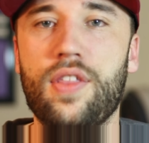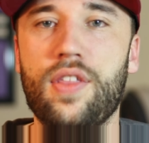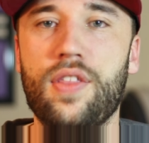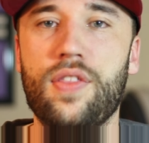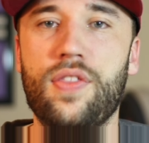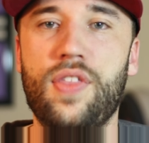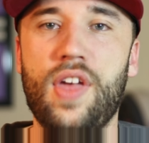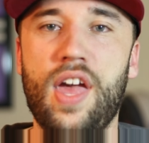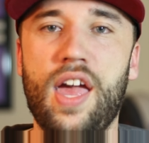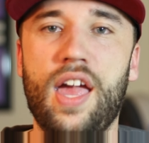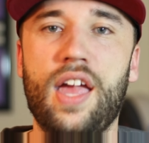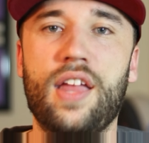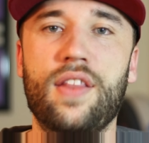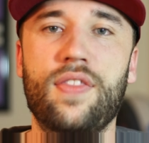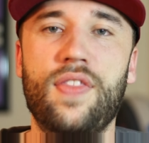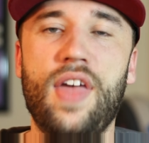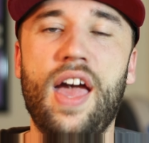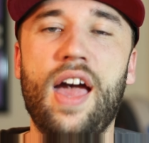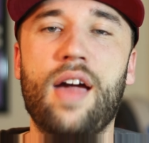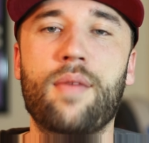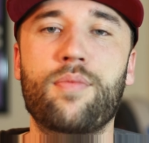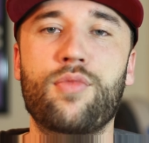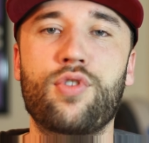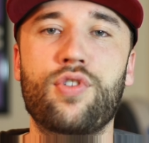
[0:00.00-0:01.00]
than
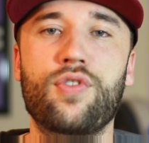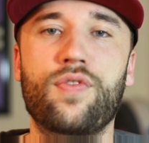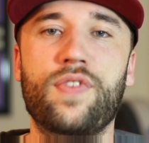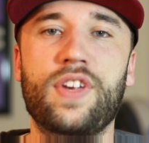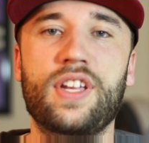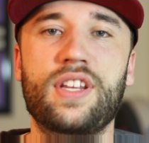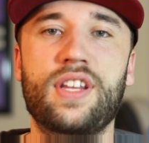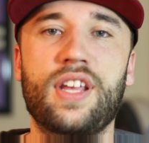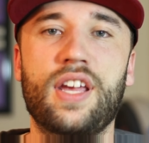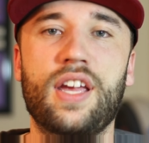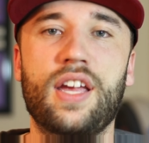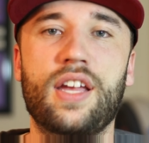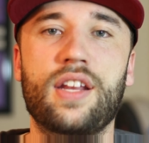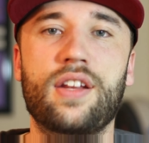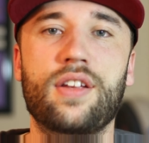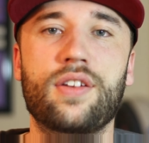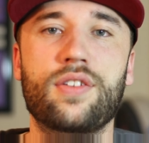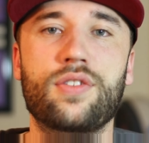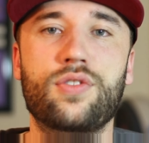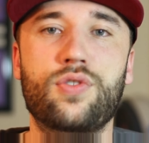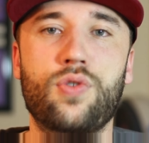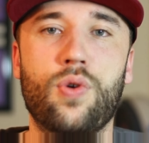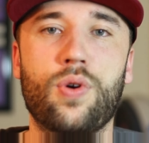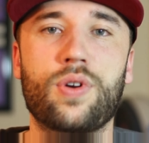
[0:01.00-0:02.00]
that movie did
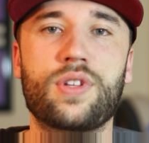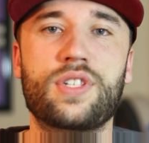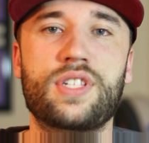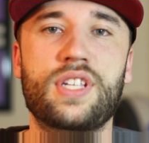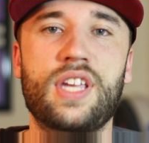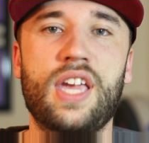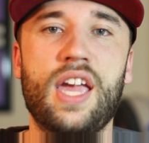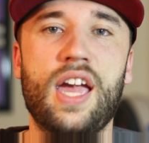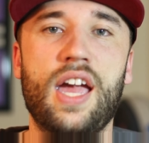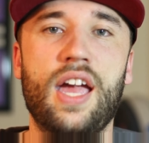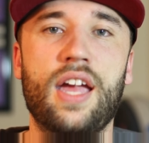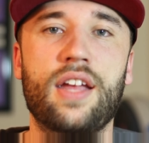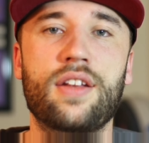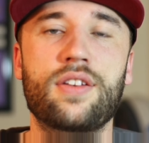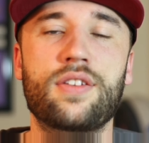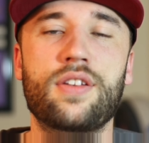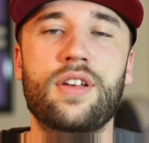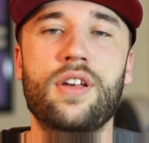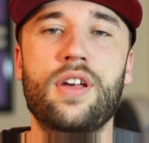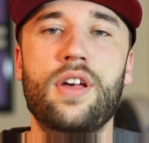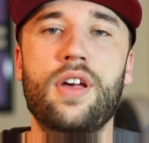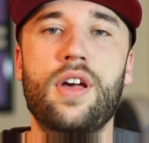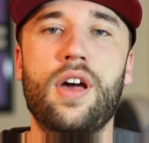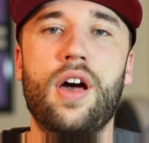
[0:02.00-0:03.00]
towards the end.
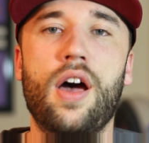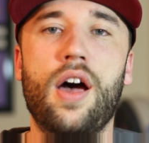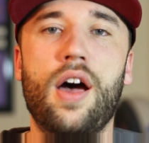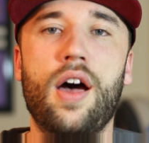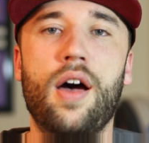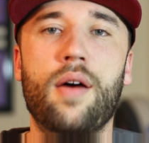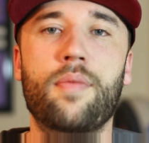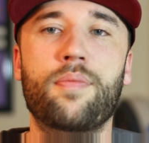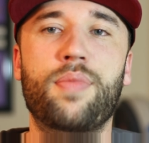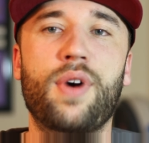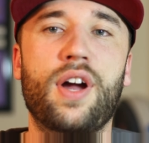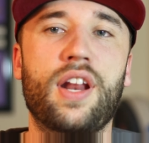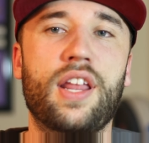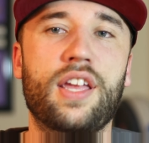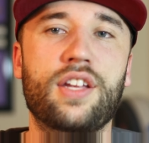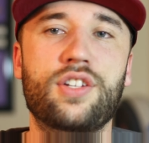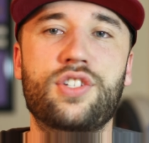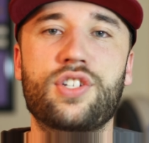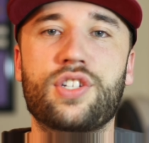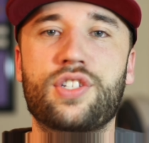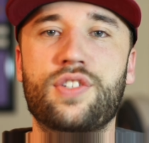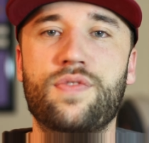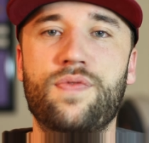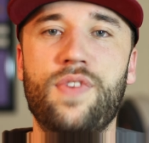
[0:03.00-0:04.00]
But it
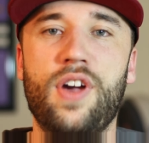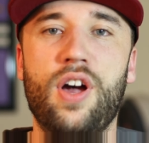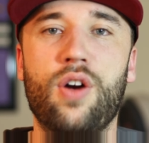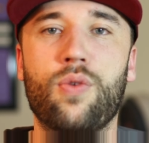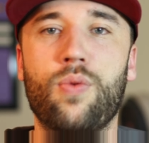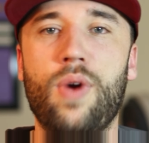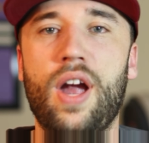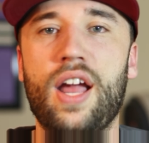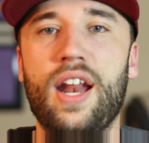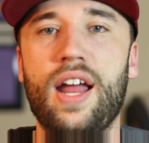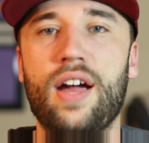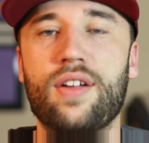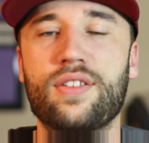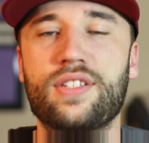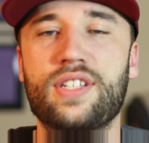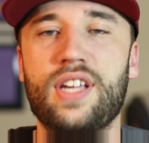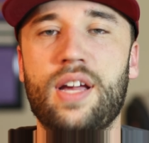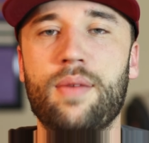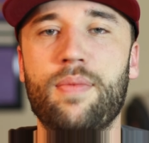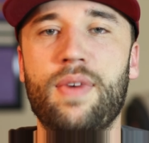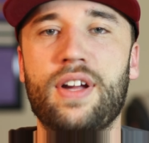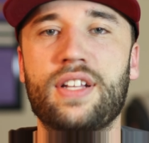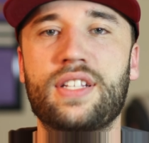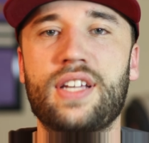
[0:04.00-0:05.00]
just fell right
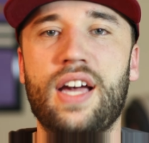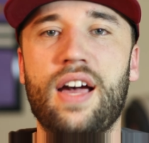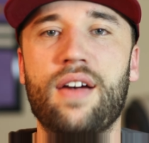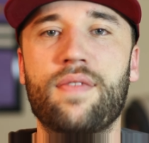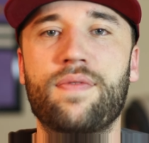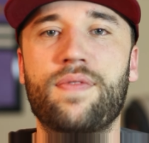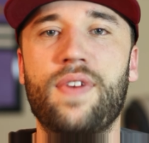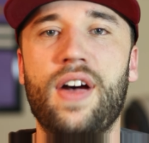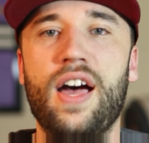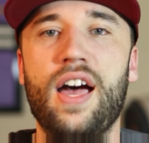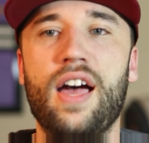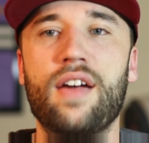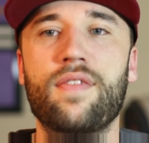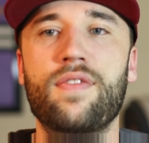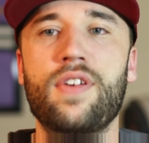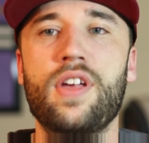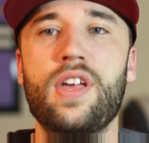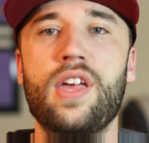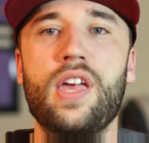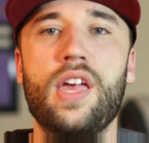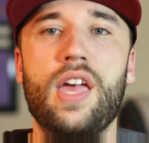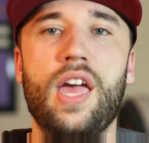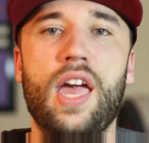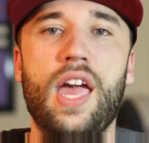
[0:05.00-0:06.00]
outside my top 5.
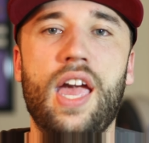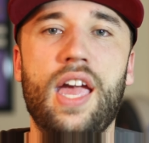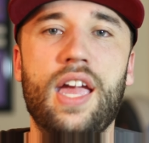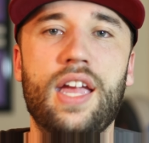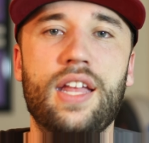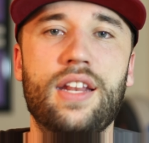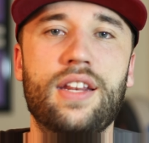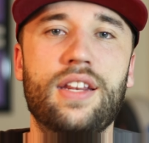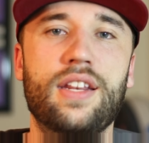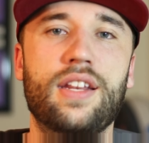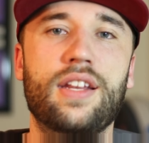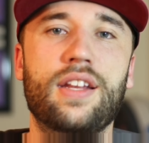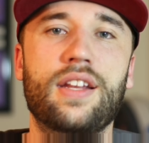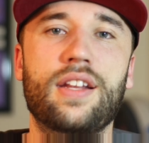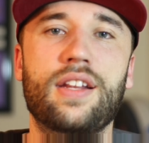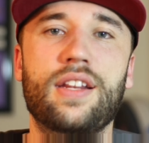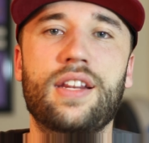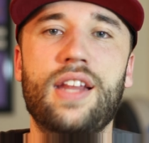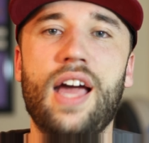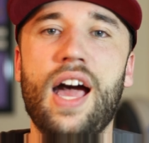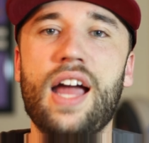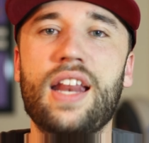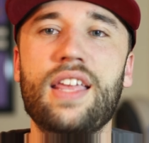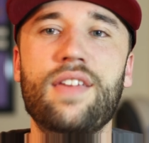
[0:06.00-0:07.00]
And
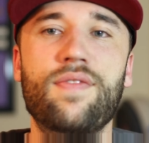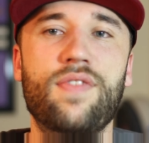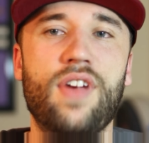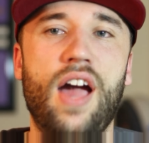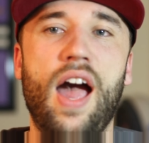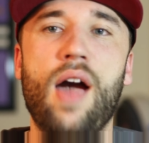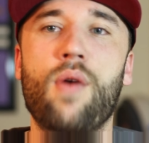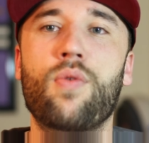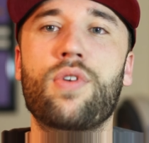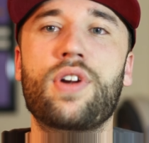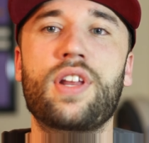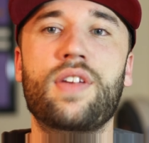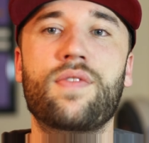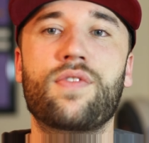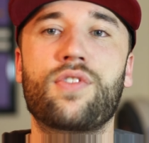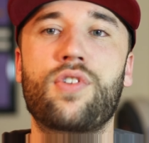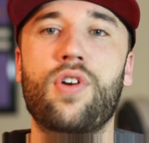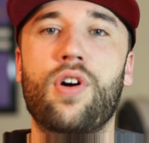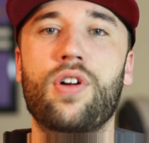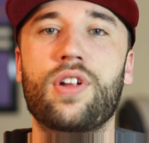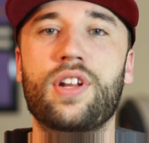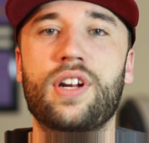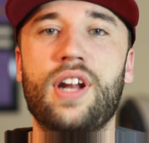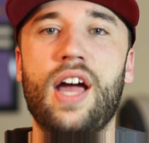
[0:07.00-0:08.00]
I wouldn't even
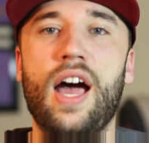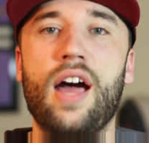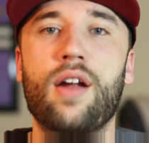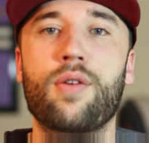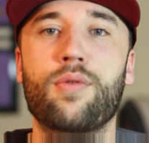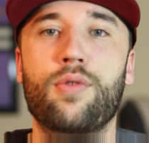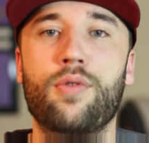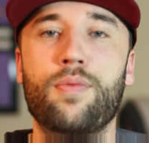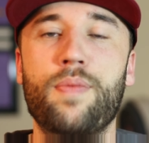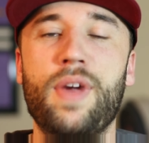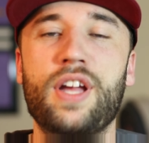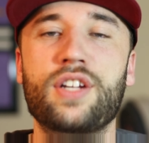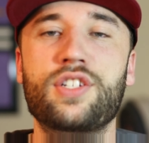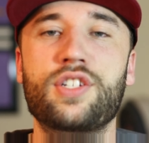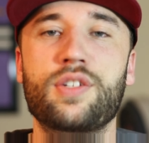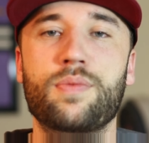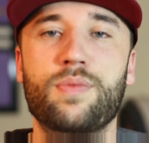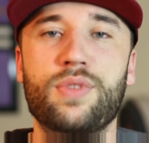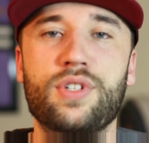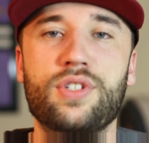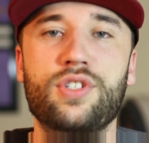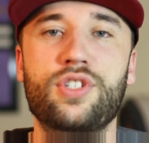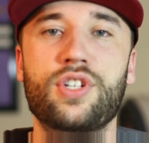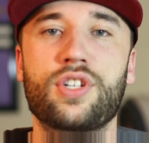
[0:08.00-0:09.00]
call it an honorable
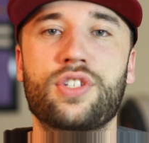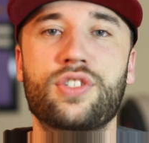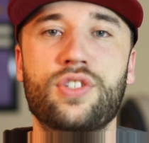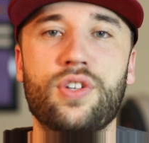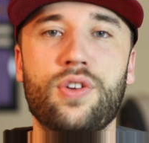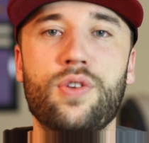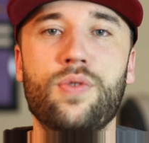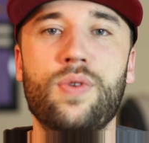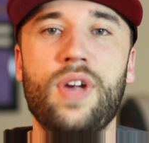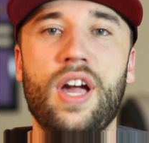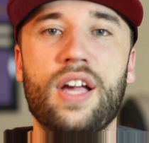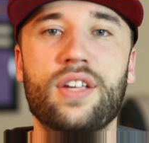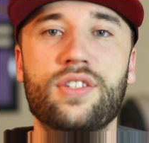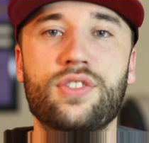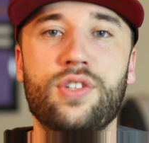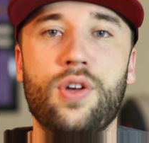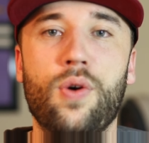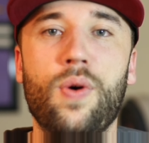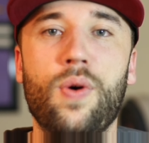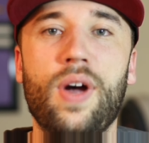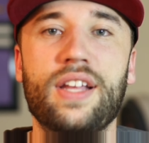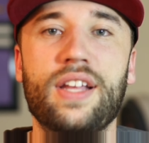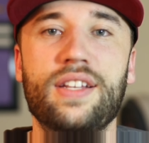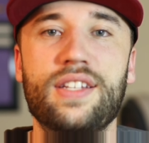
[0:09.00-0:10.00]
mention, but just so you guys
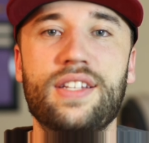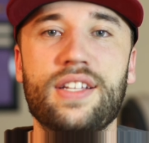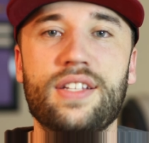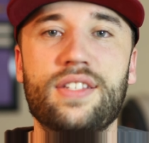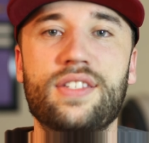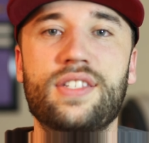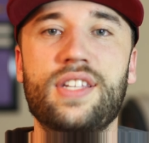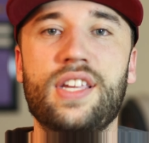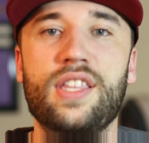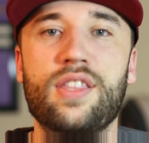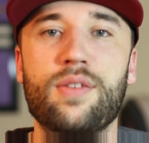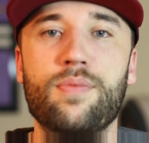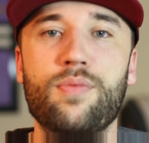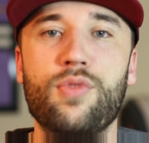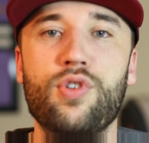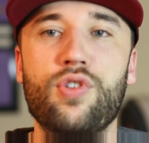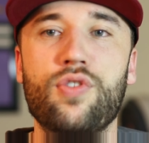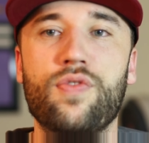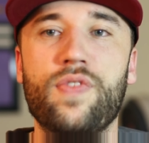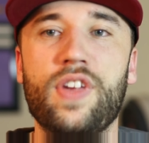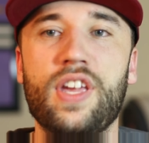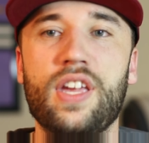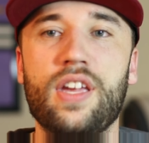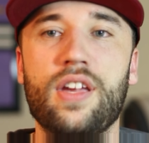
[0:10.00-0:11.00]
know, I did see the
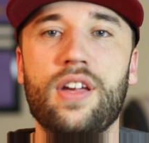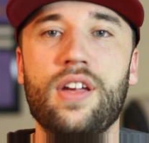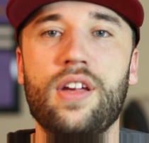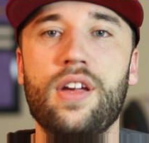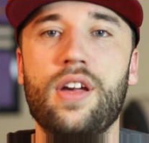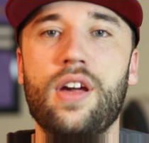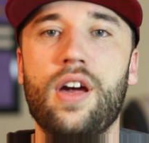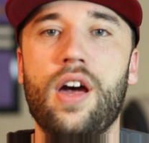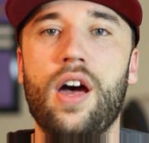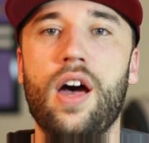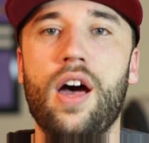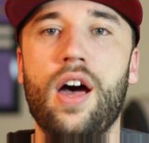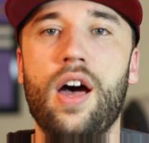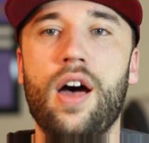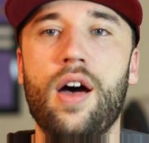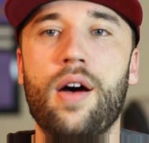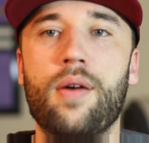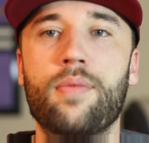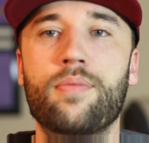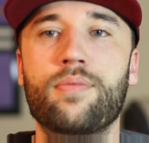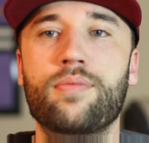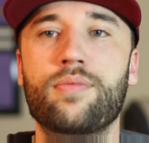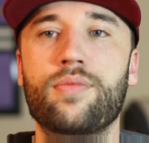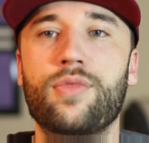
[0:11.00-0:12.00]
movie,
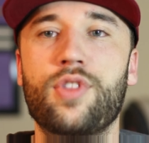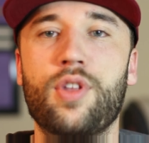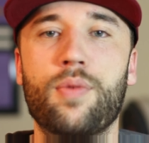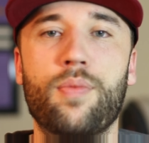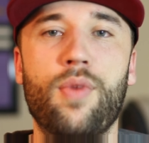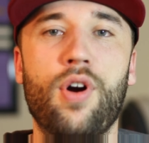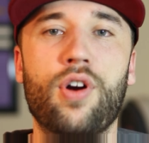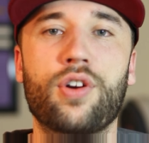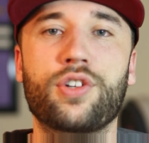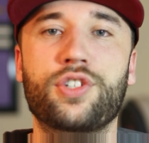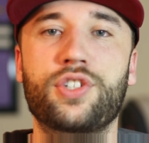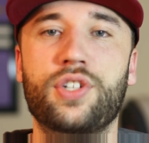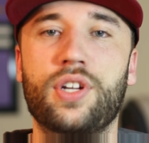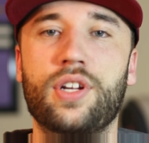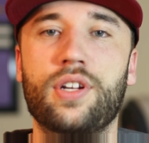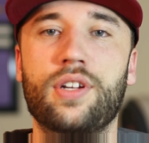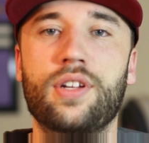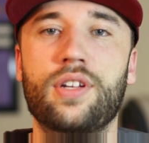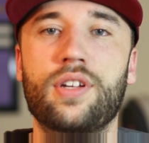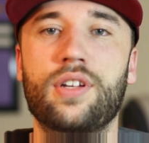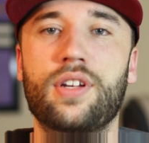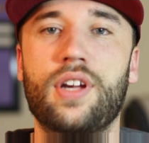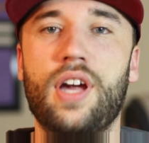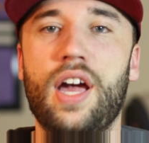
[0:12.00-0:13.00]
The Martian.
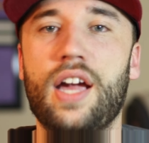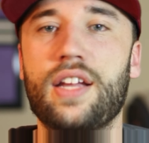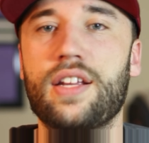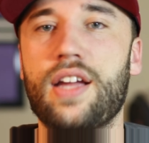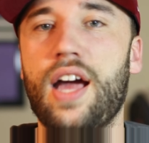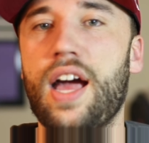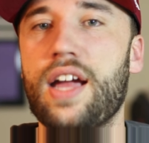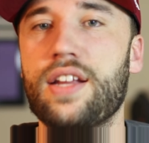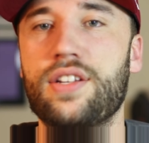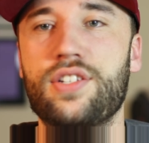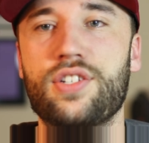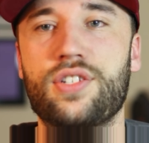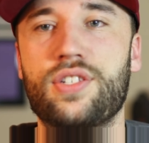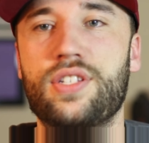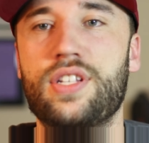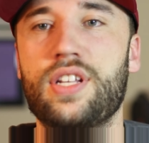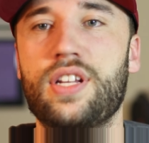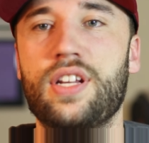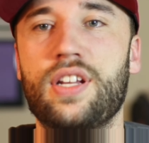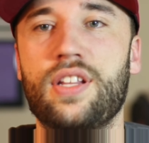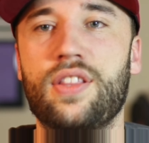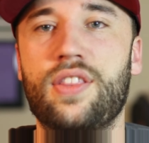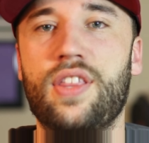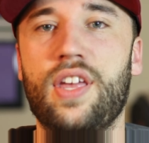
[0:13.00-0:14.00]
I just
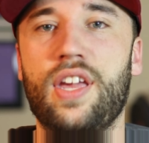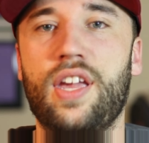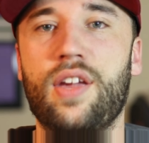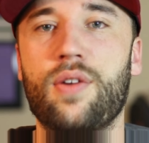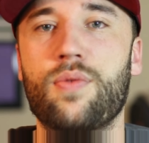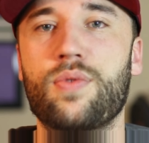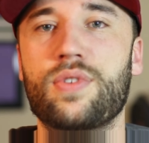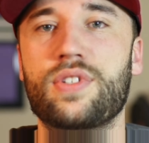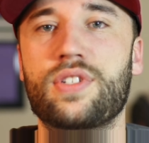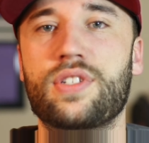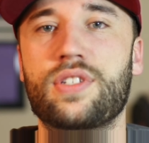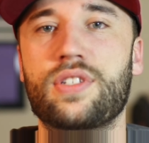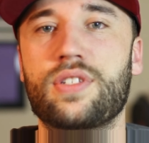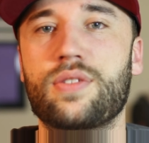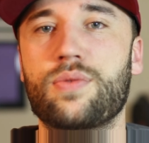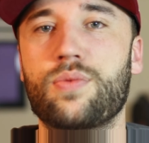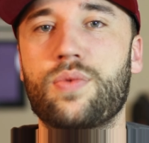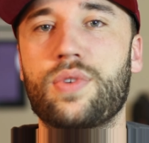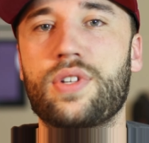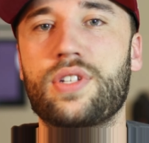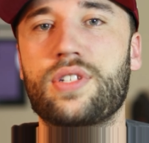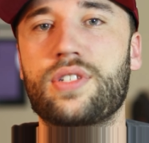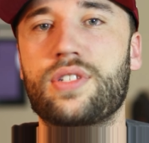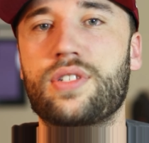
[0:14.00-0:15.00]
didn't think it
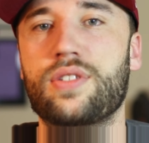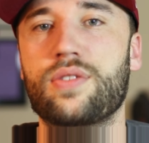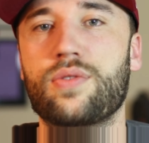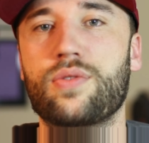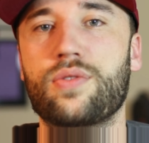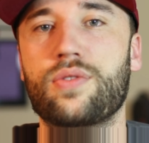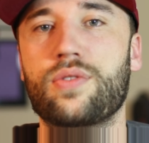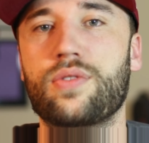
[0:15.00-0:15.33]
was